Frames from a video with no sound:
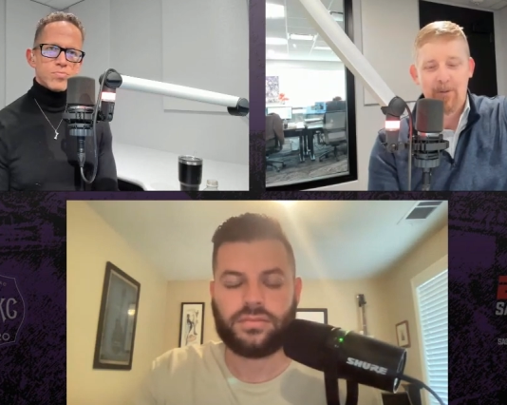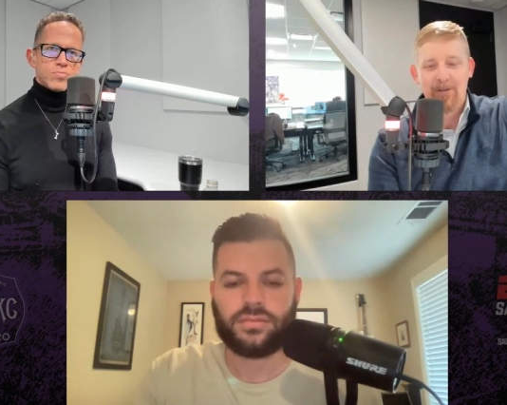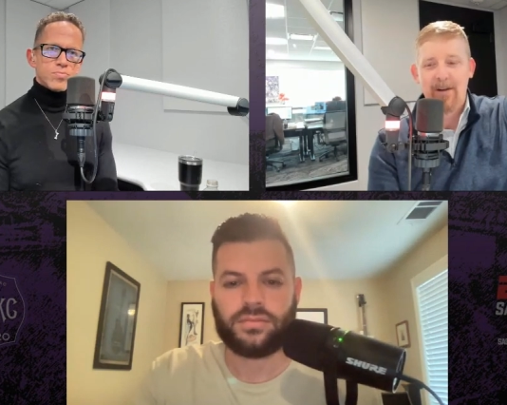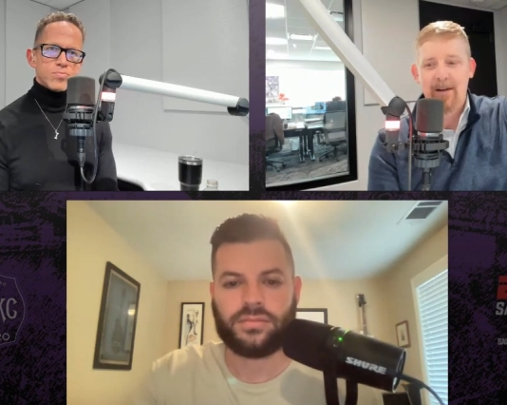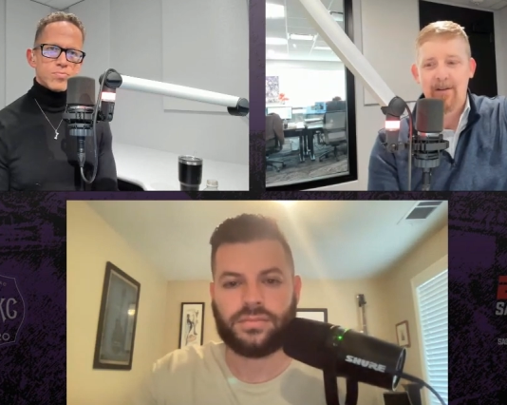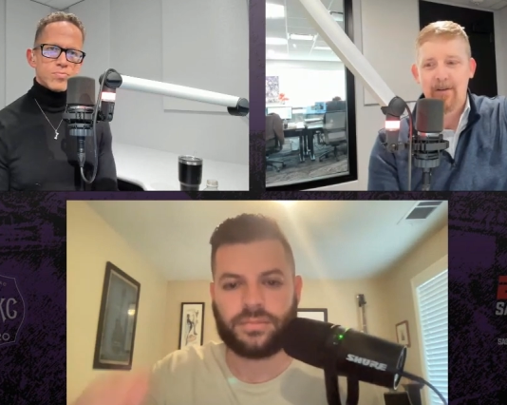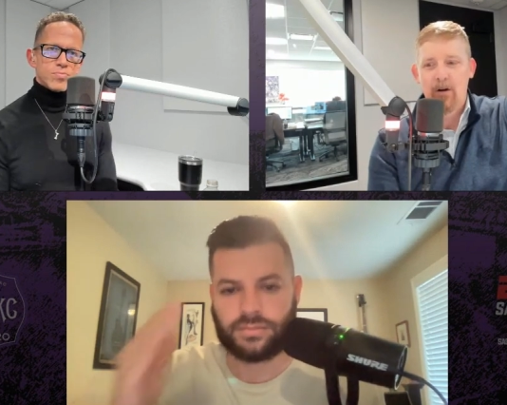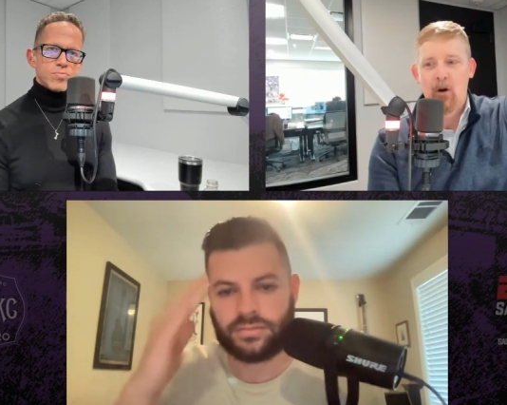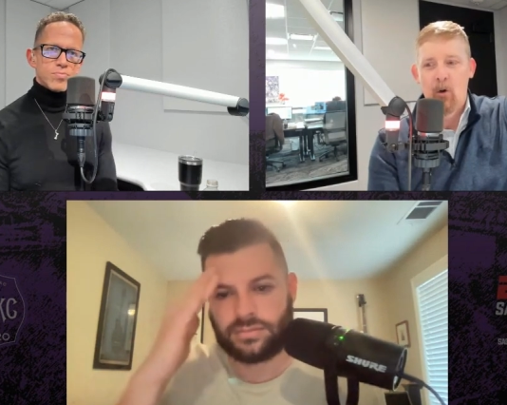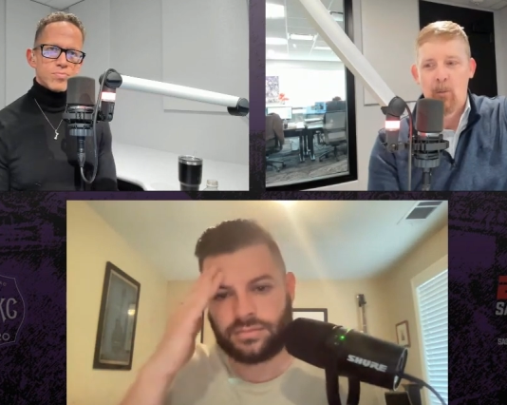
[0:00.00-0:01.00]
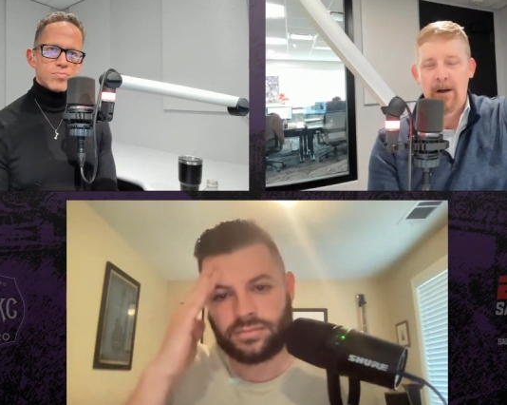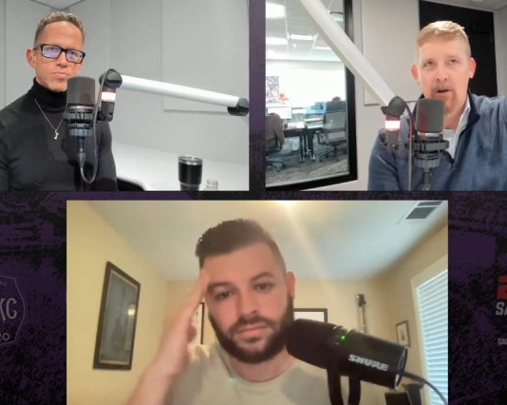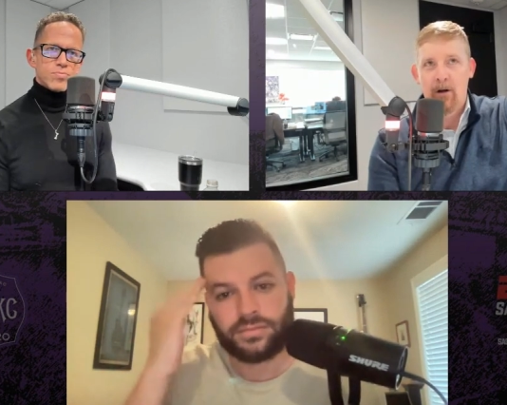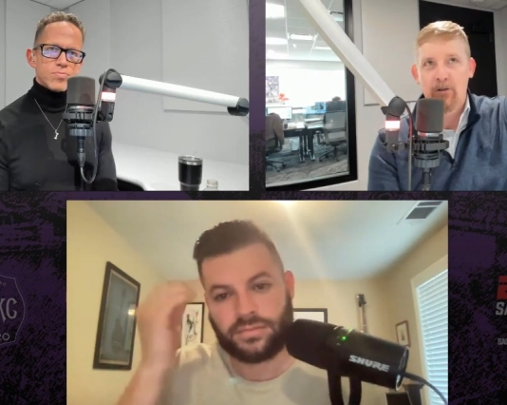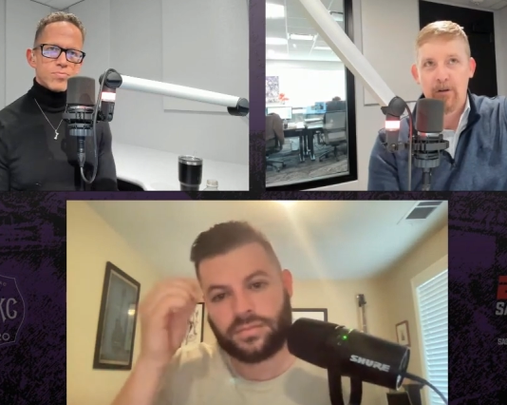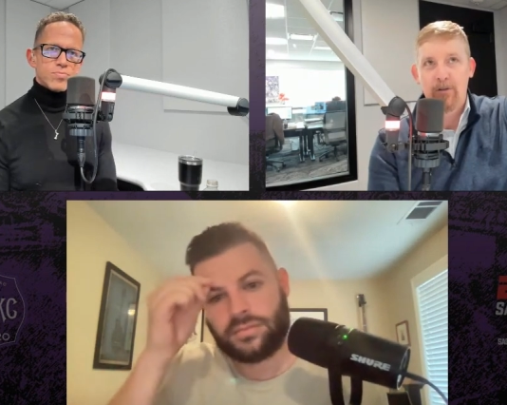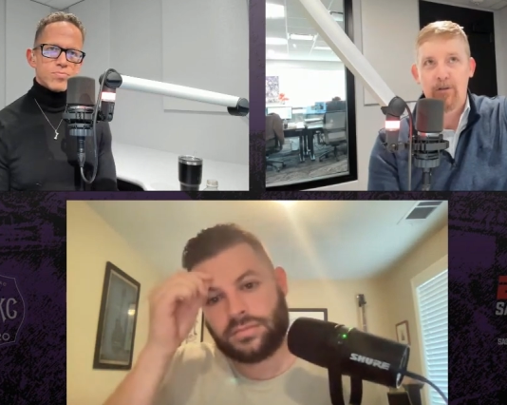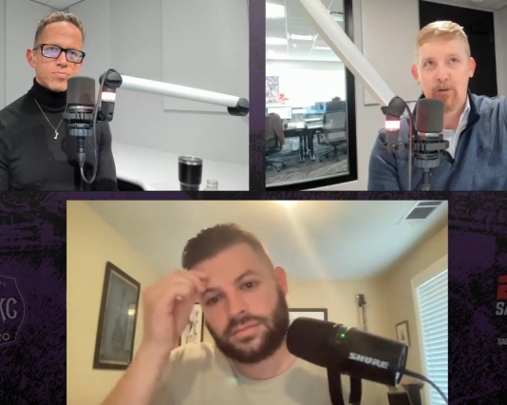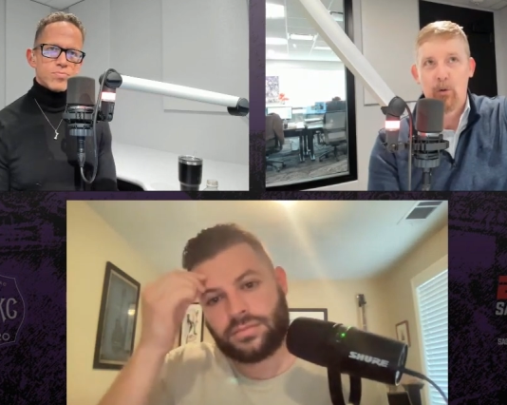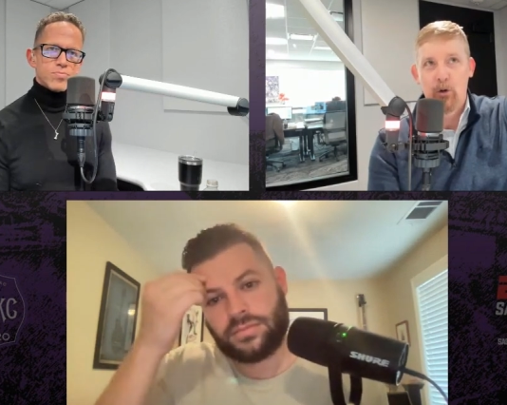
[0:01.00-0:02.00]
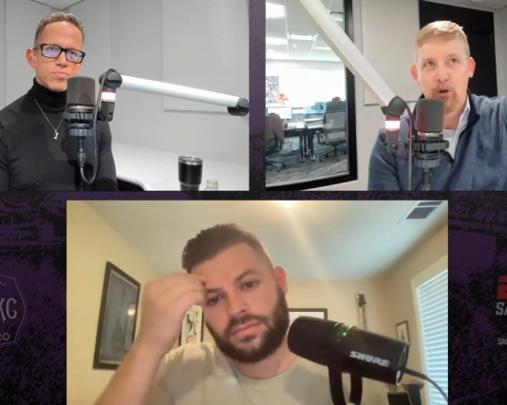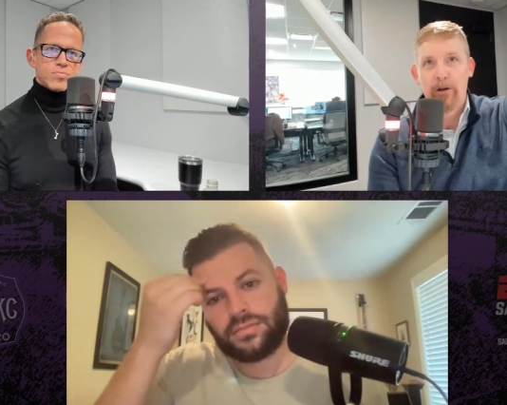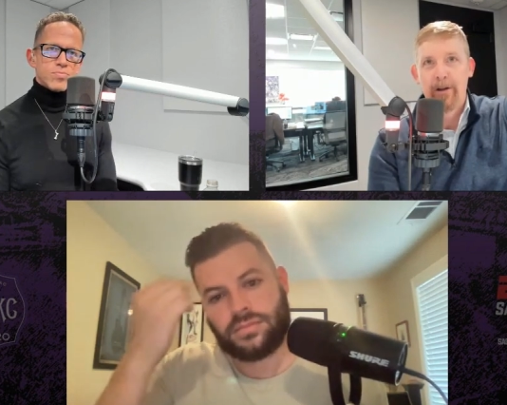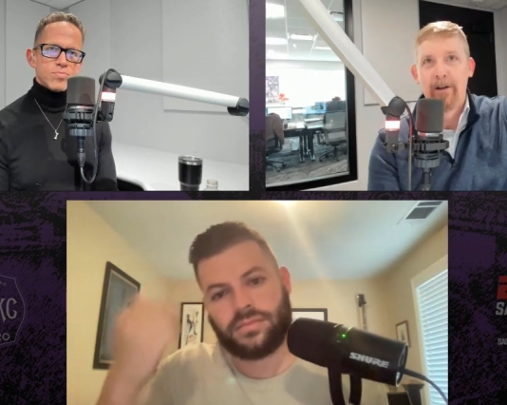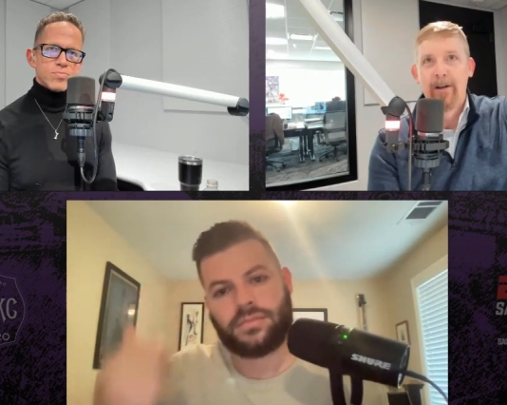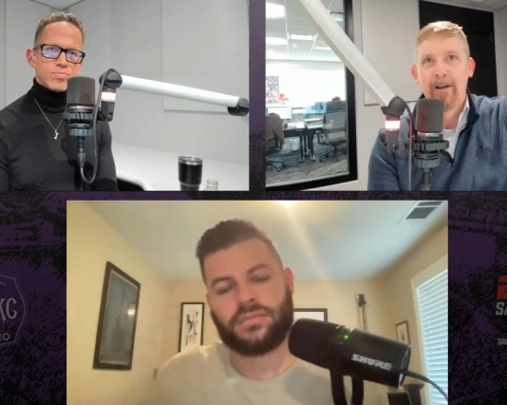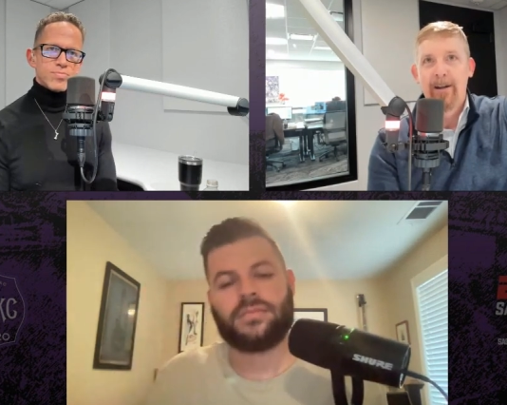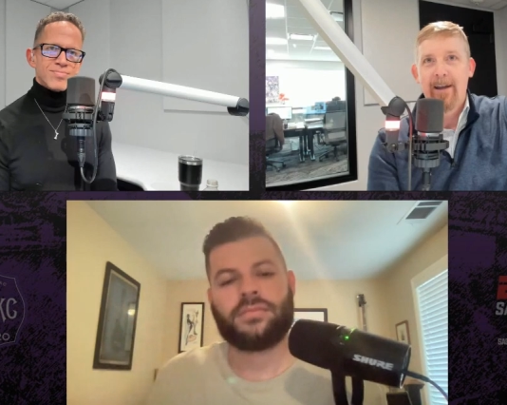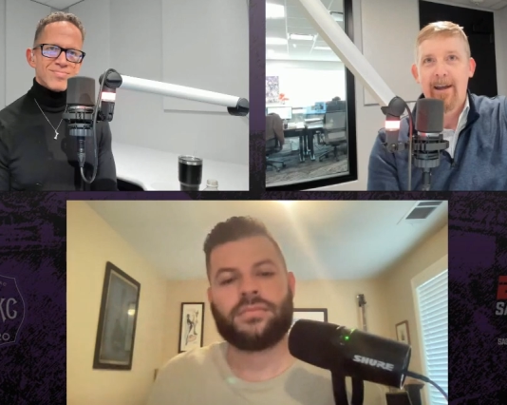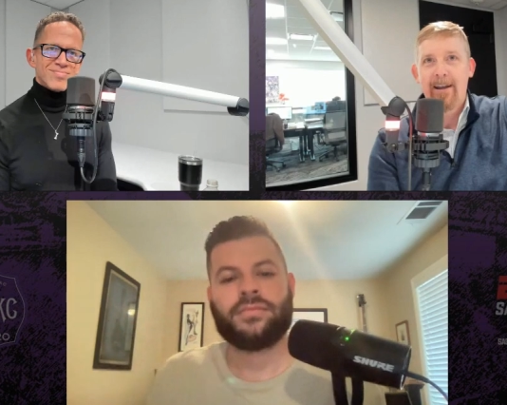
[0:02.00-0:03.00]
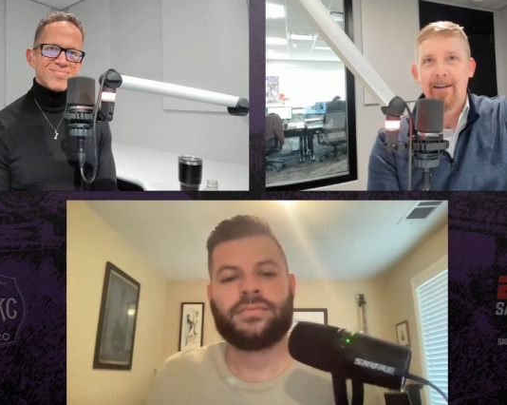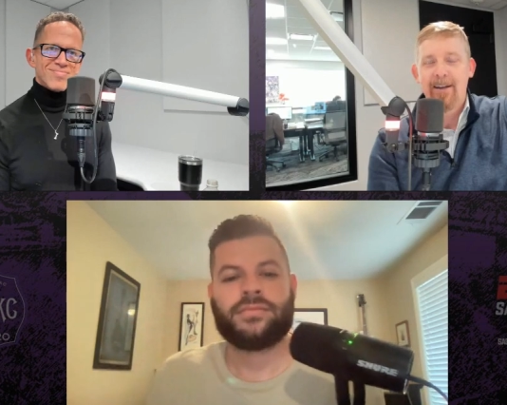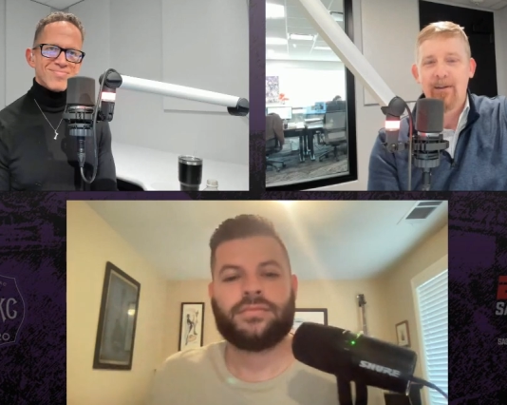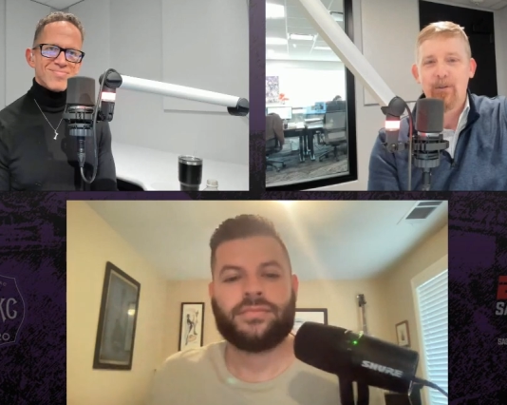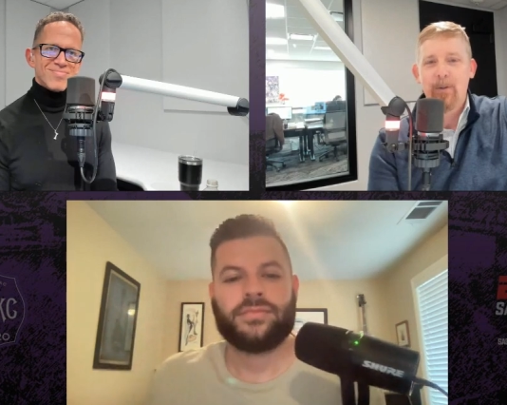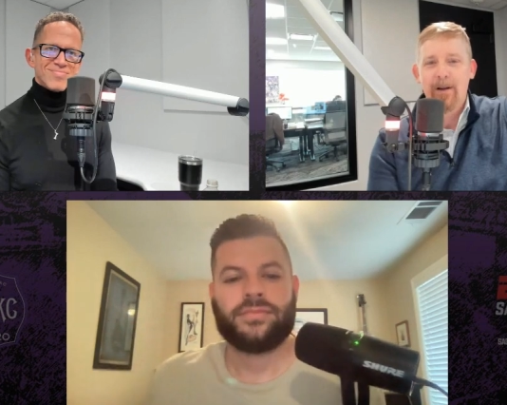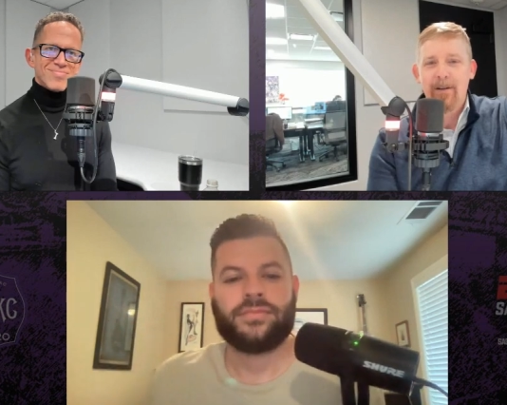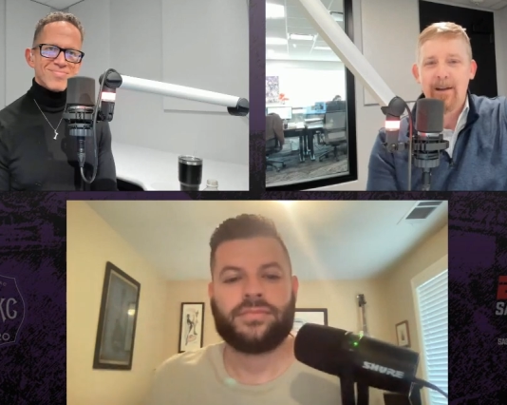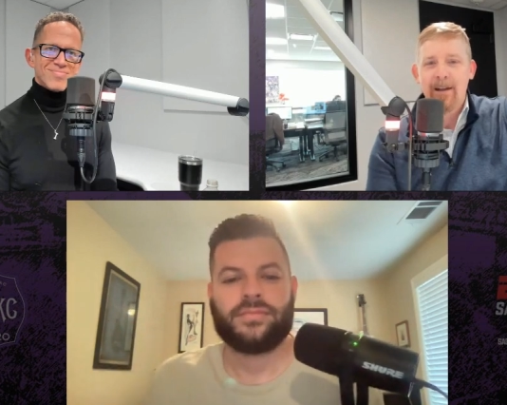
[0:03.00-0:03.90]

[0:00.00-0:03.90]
Speaker 1: the stand and said, oh my gosh, he's so good. Hmm. And that's like,